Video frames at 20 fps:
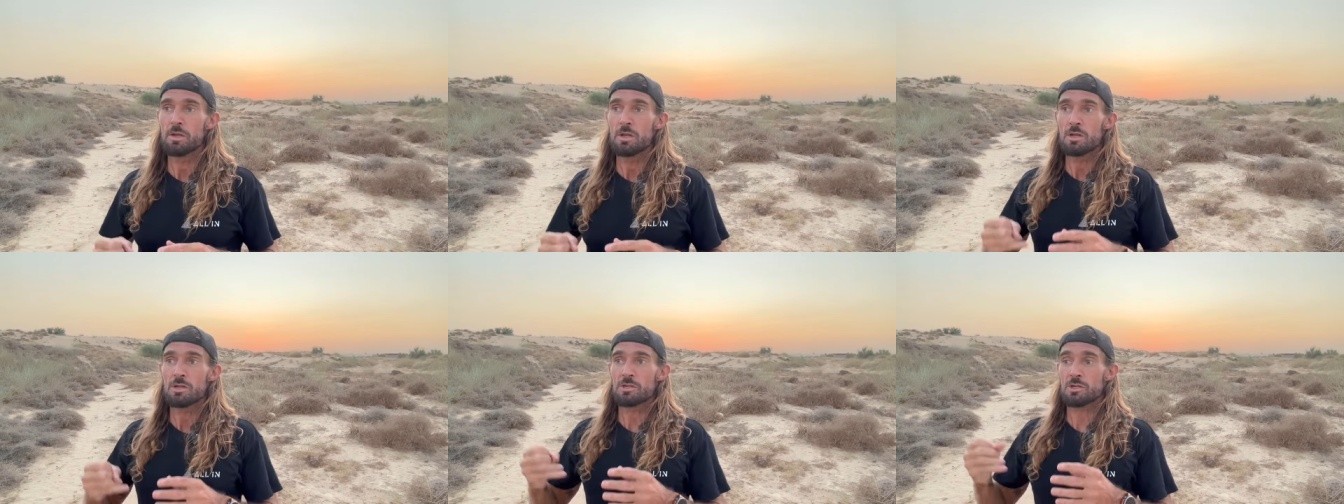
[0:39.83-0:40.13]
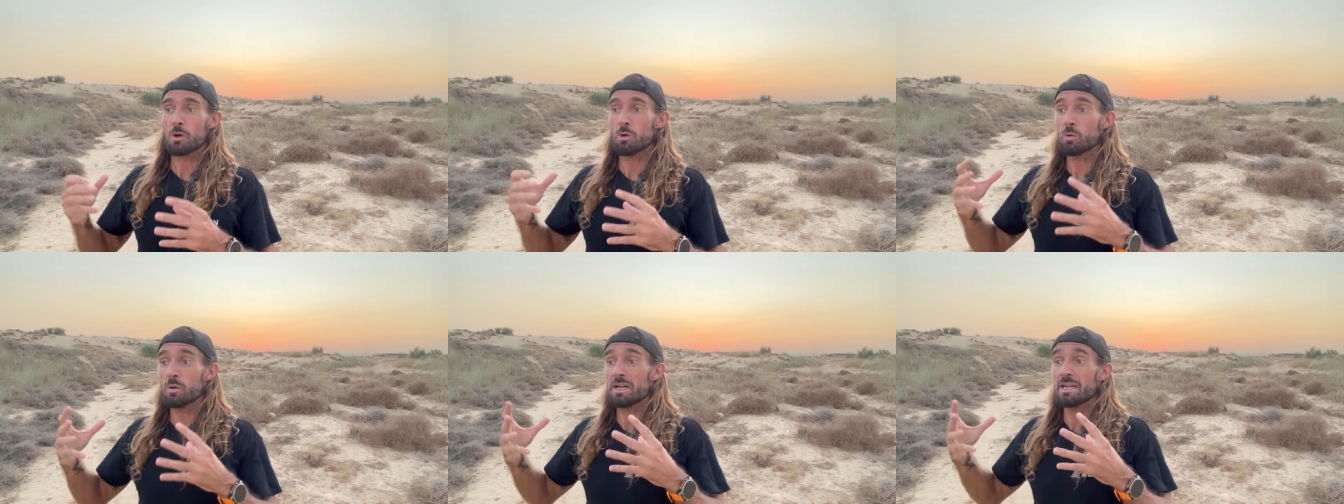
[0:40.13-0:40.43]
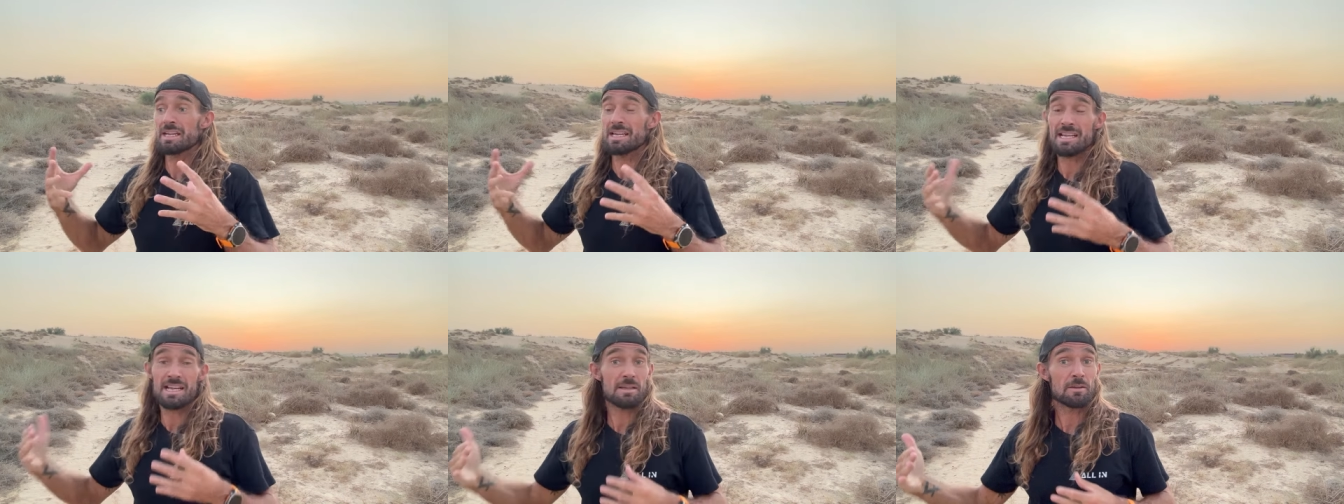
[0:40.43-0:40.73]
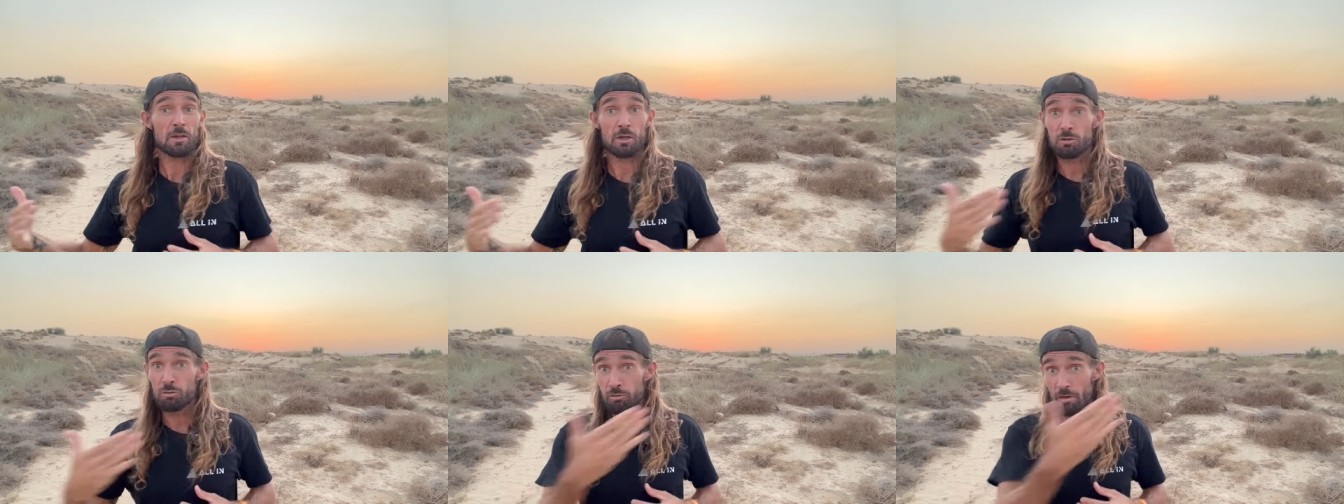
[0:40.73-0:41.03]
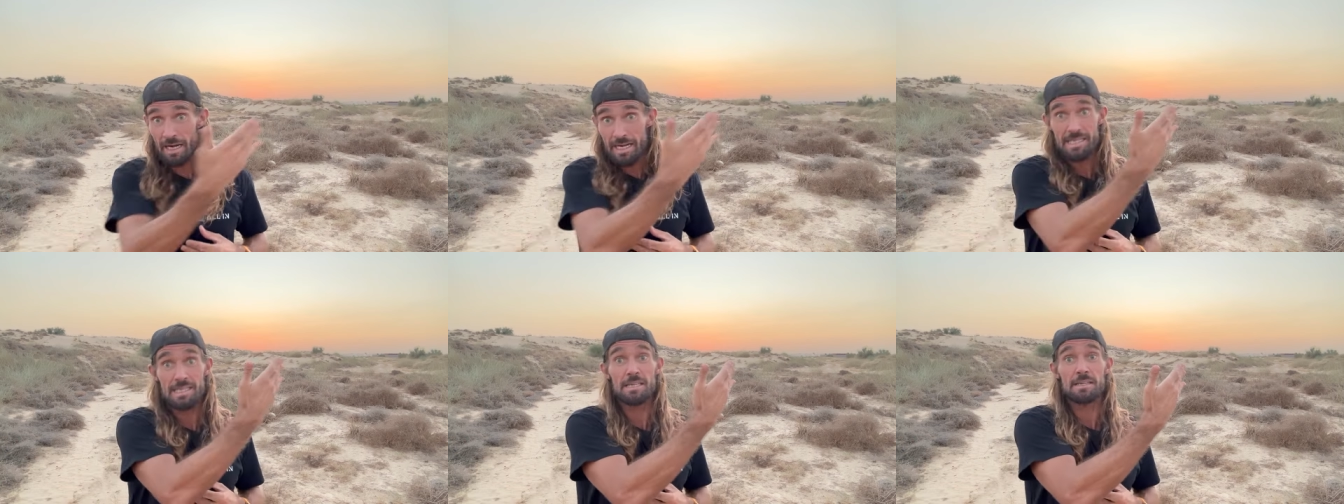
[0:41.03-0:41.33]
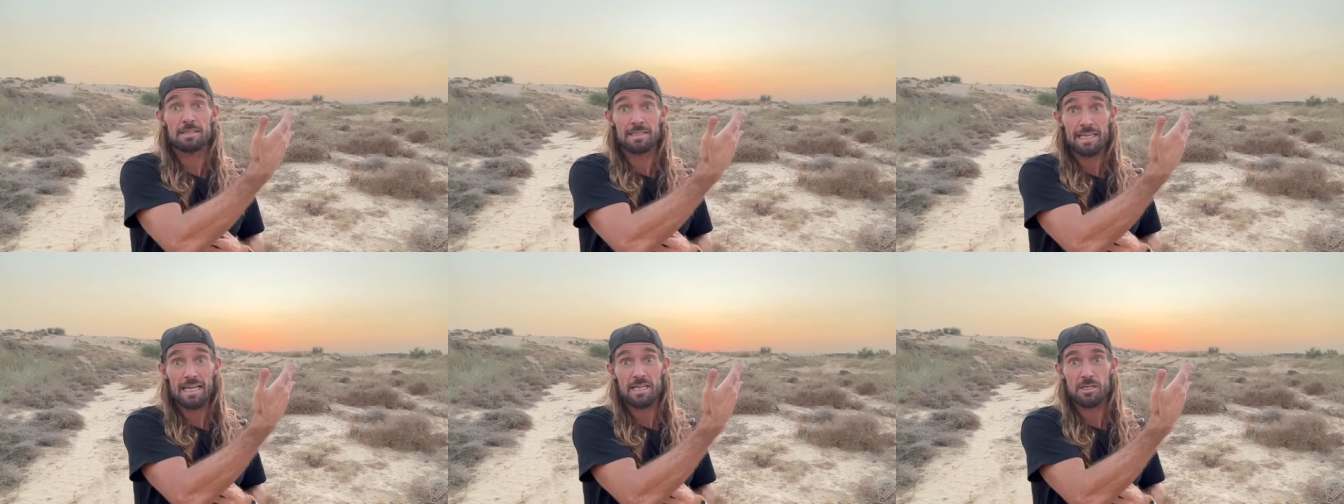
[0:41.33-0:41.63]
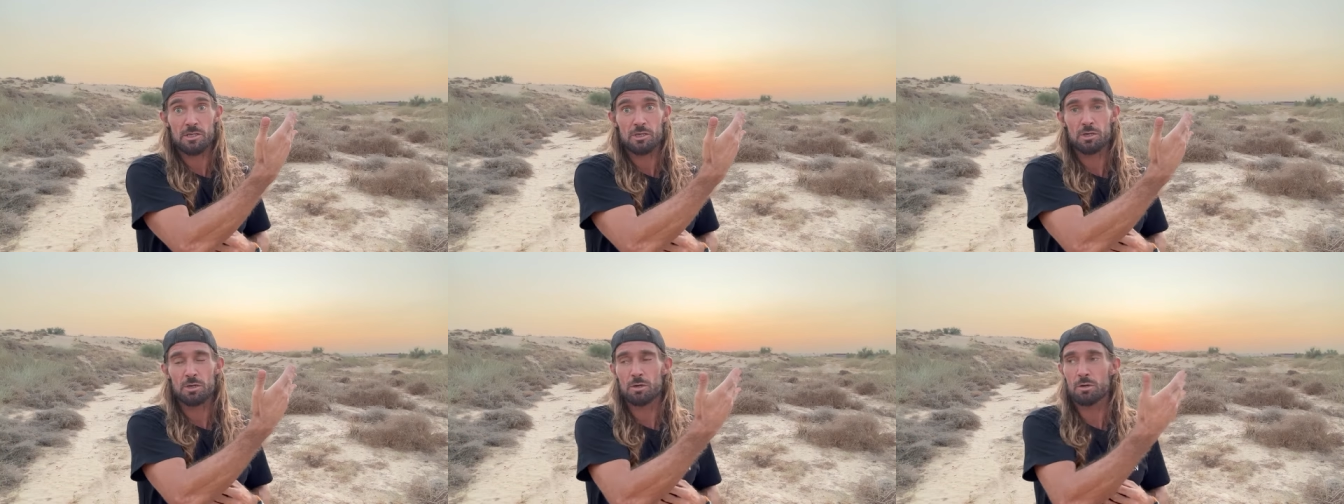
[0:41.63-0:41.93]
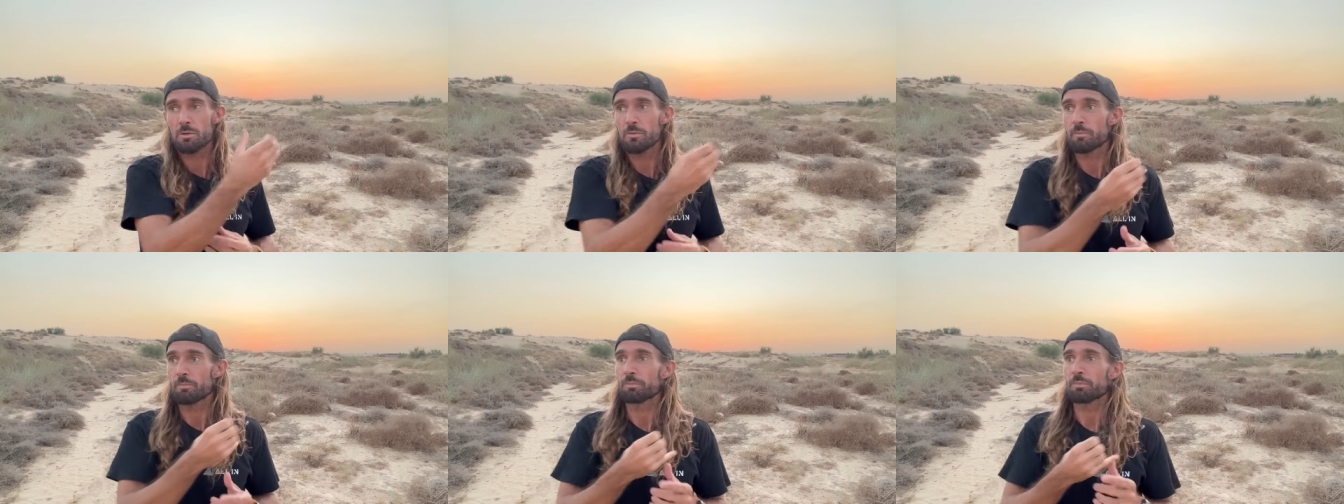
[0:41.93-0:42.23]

So the gradient gets you,